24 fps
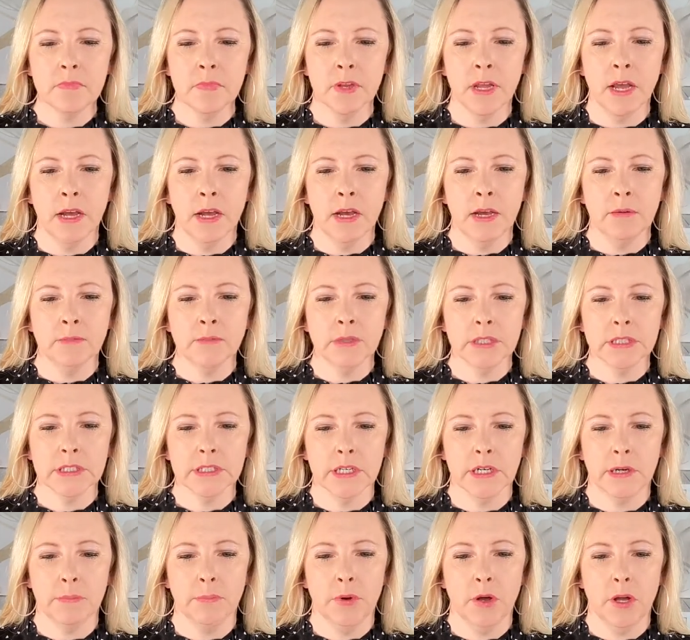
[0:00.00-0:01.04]
I'm just
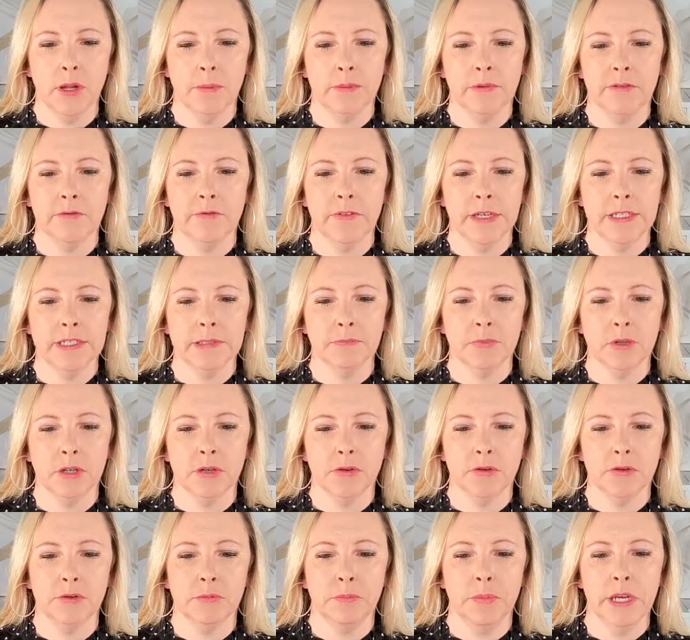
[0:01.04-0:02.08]
gonna pull up the Facebook
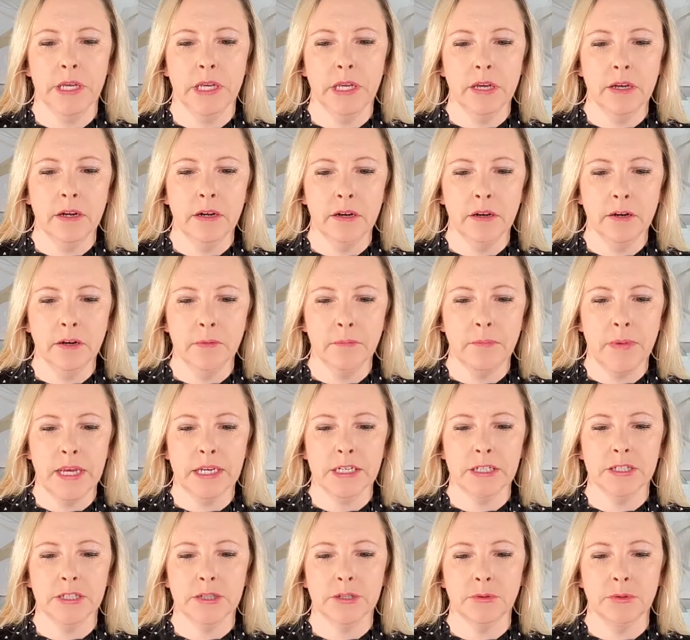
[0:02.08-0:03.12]
group here,
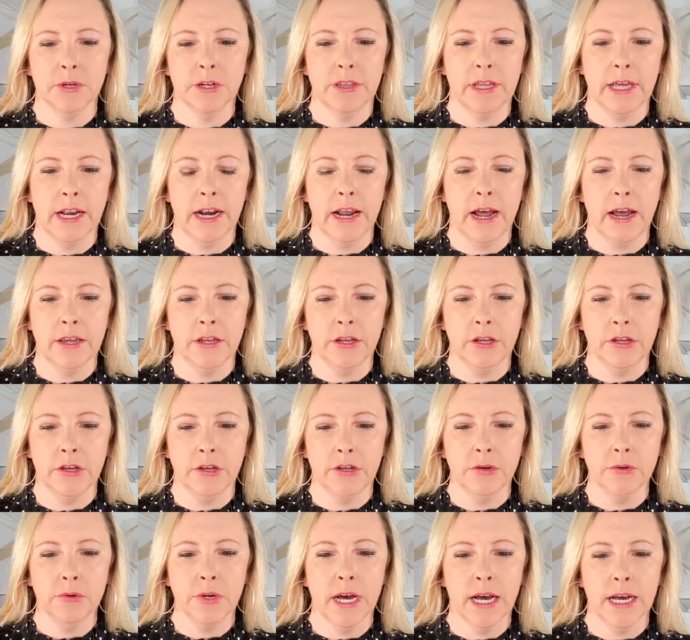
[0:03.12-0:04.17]
make sure that
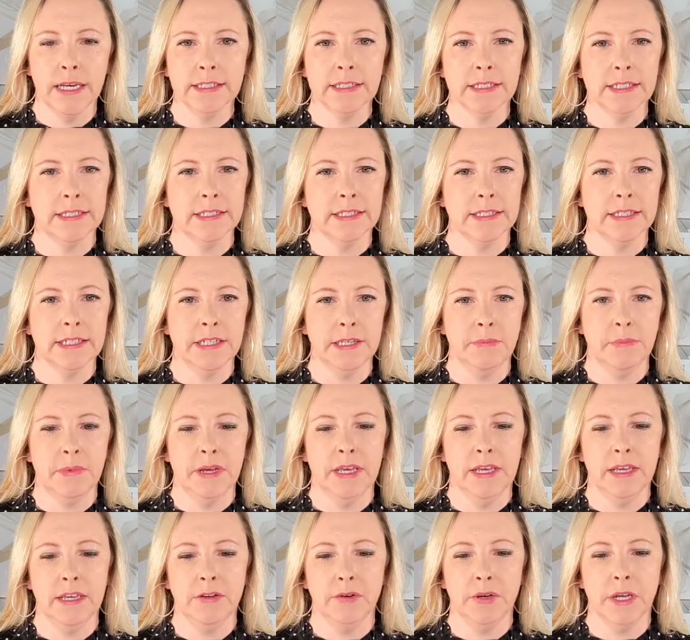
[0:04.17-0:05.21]
you guys can see
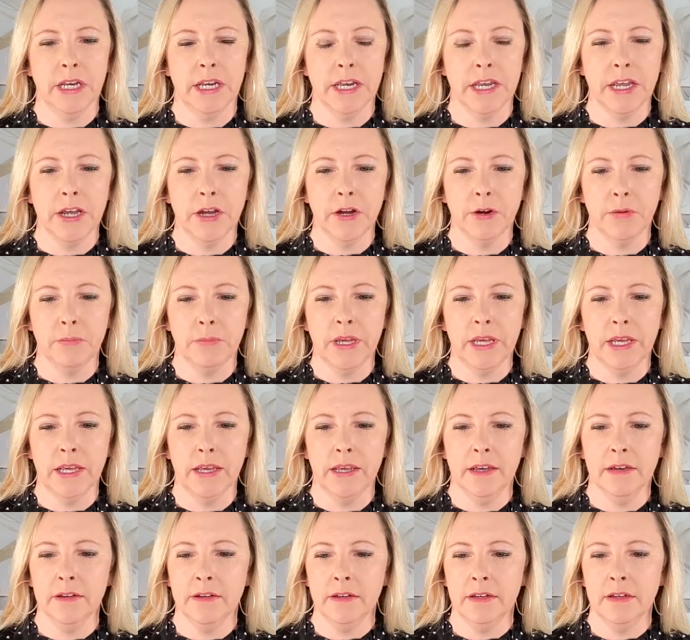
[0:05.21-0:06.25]
me, you can hear
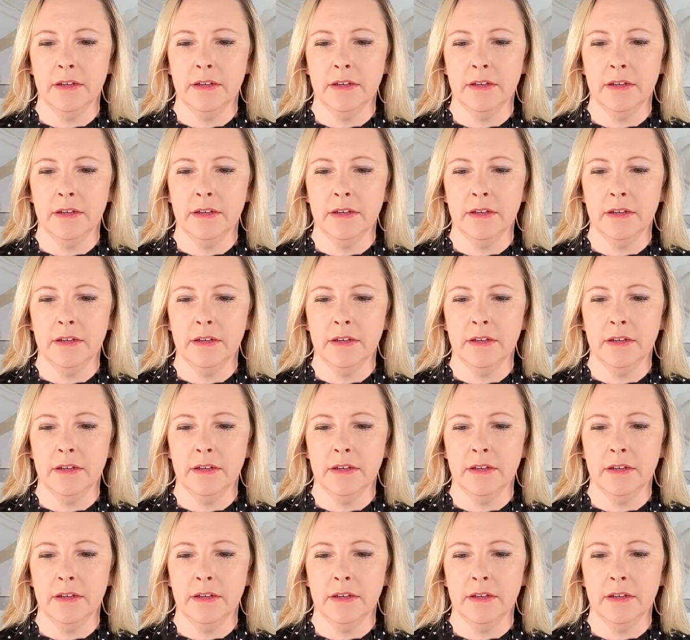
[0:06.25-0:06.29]
me,